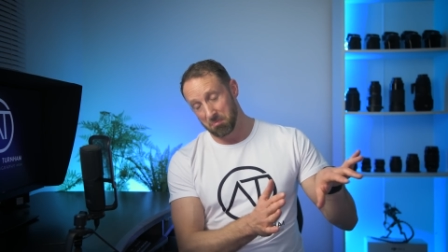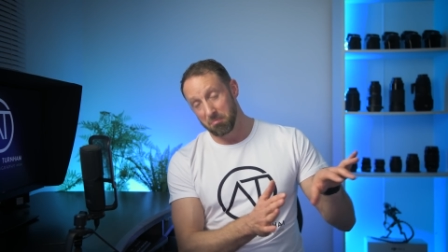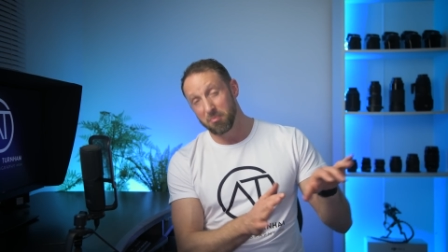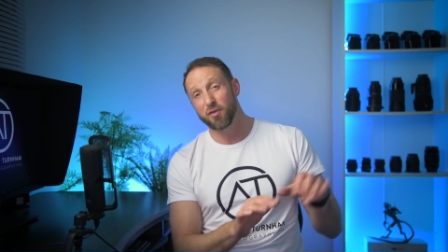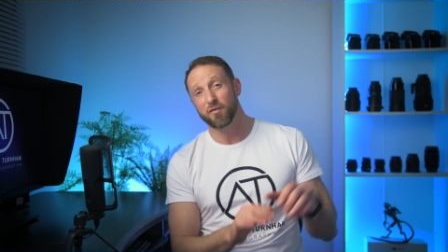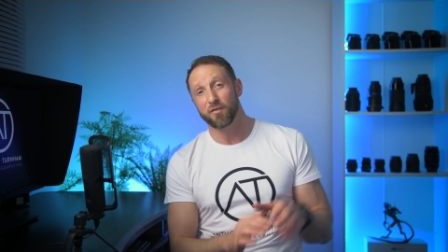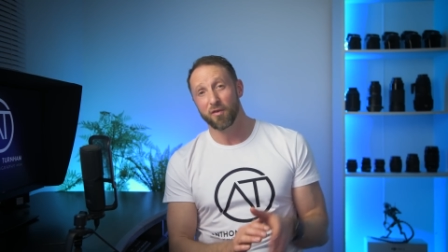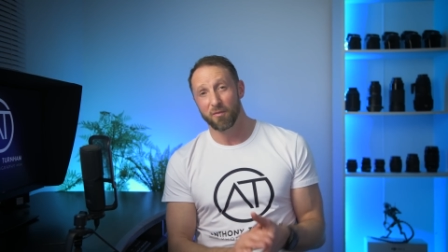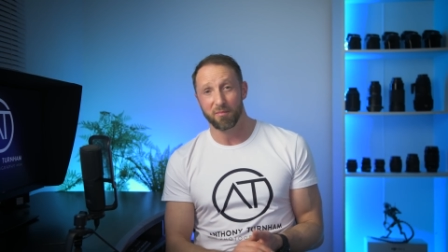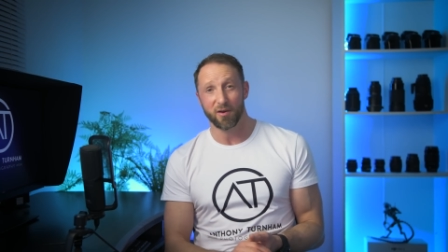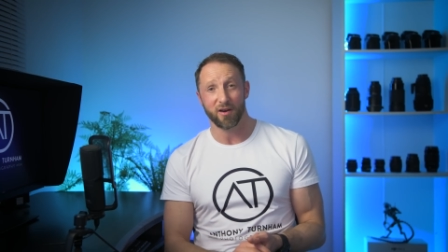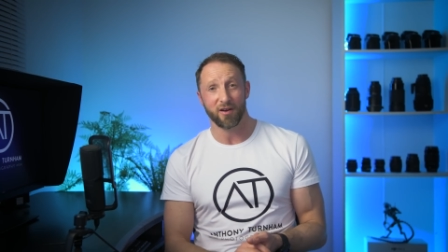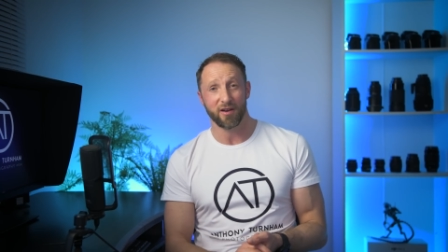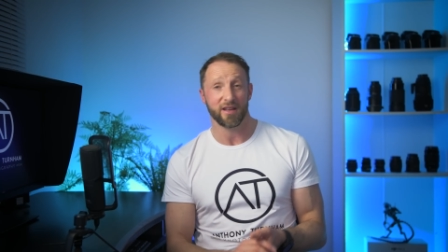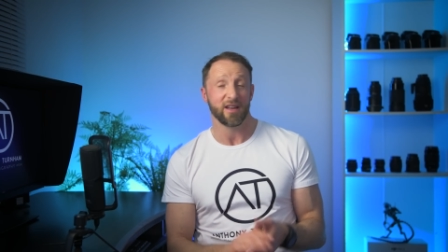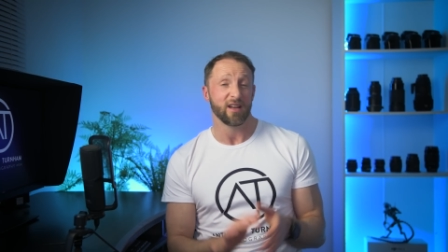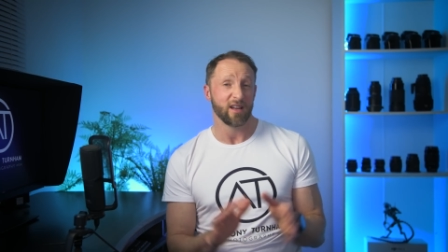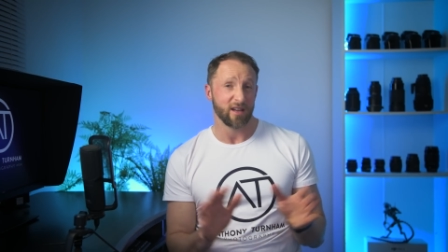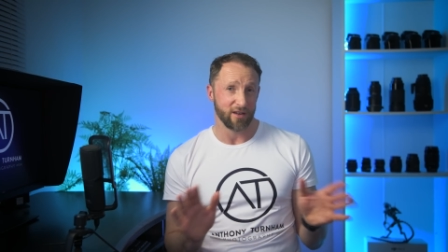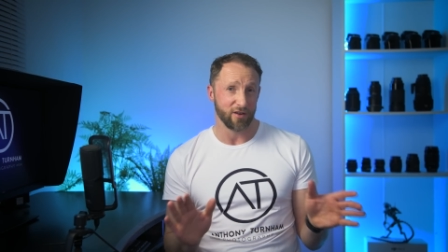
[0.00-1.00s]
move on
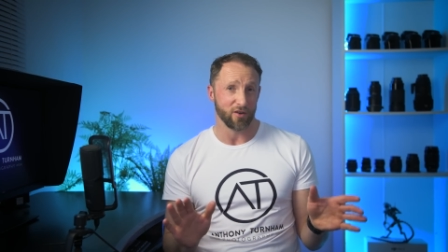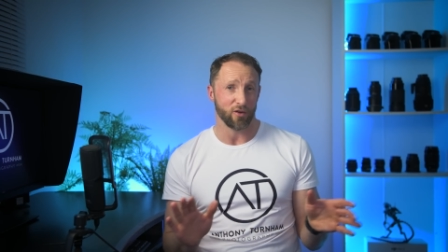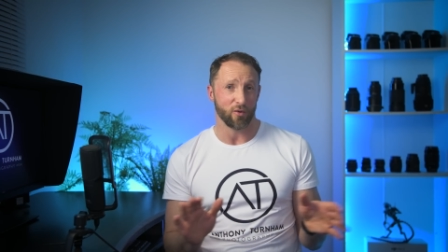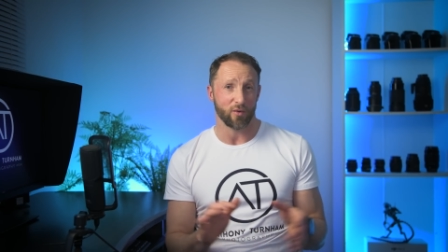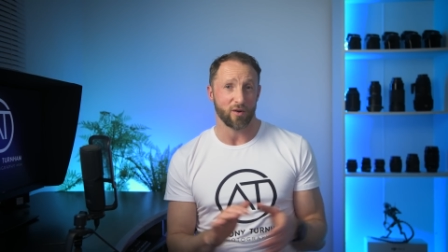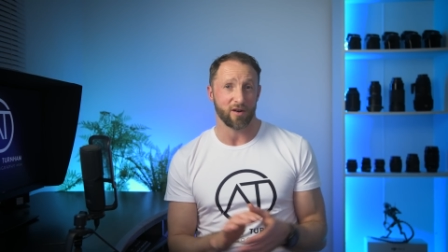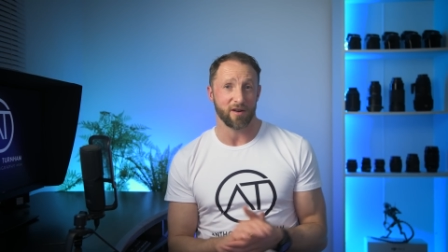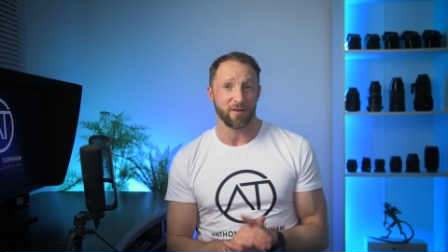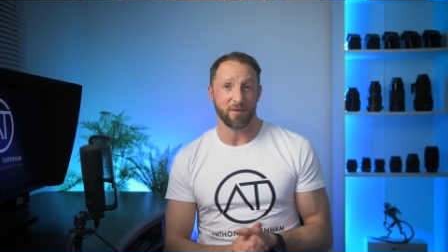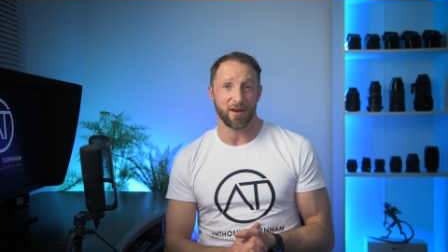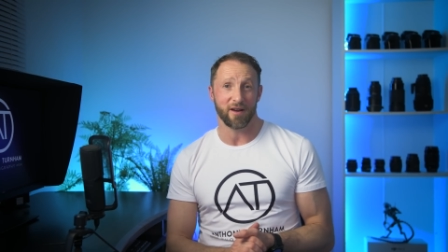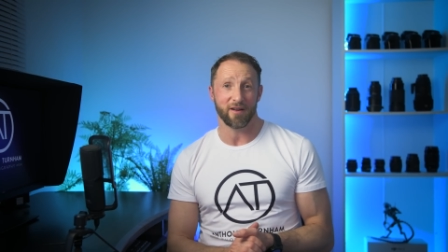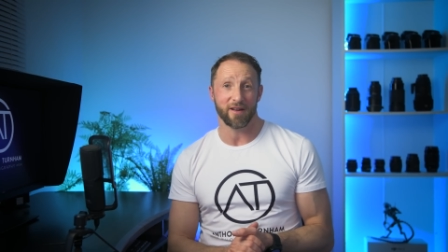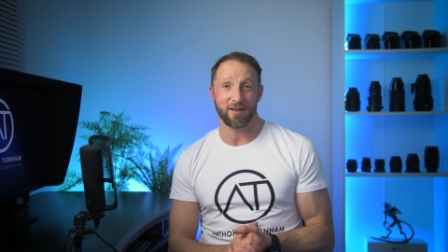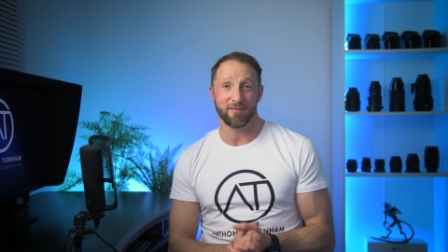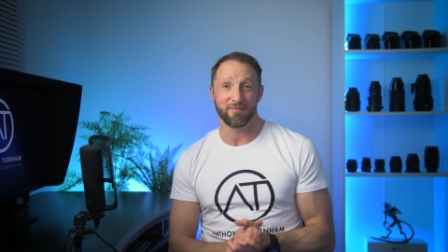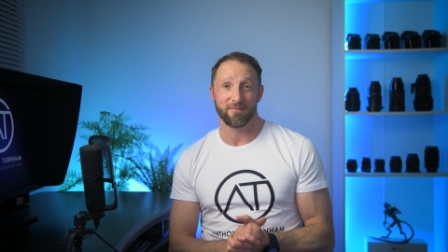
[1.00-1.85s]
by and not worry about it.